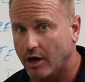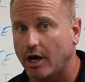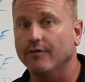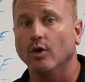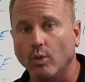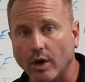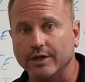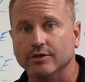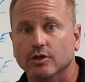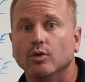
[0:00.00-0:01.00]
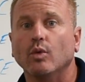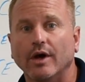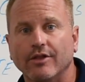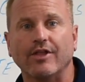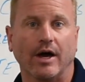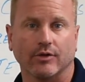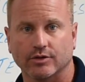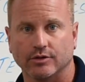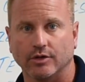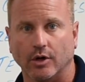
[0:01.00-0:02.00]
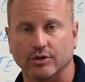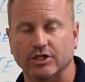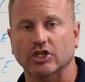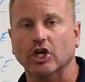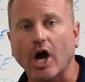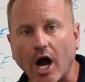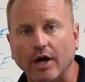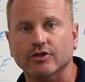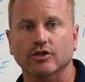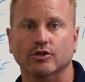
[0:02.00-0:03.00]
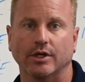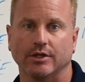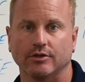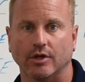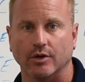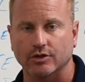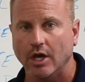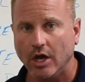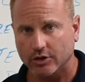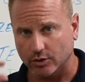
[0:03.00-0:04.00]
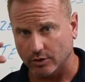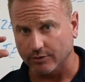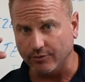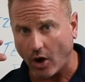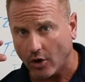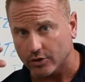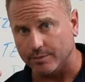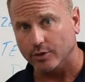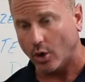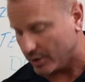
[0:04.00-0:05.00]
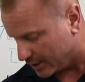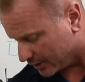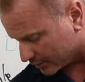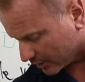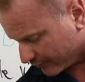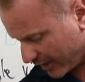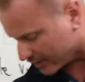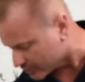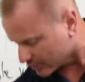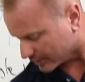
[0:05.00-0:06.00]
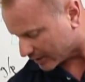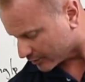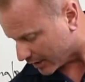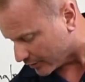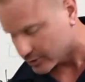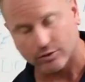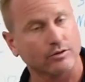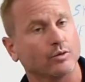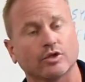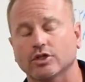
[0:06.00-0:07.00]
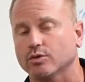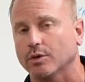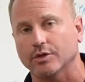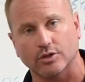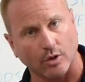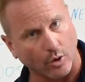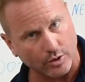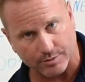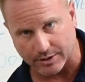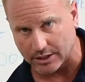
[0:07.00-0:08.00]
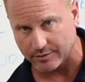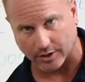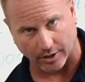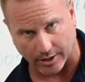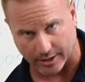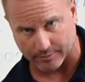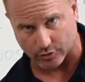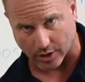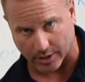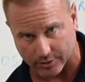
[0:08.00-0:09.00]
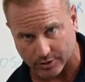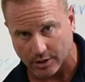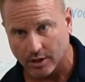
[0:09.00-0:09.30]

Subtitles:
of the 1 to 1,000 dose. It's a concentrated dose. So the volume going into the vastus lateralis, which is where we should always be giving our IM drugs,